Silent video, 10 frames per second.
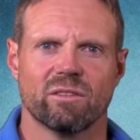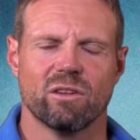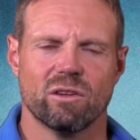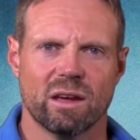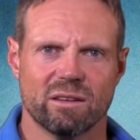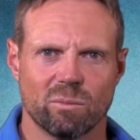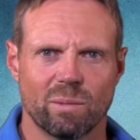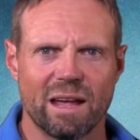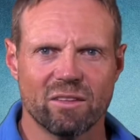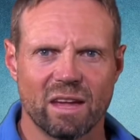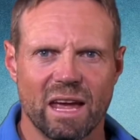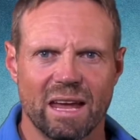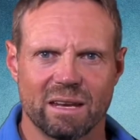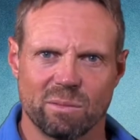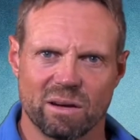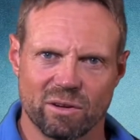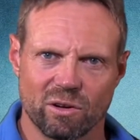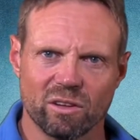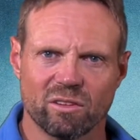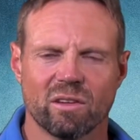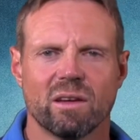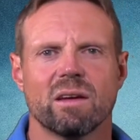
So you're going to place a hand above a knot,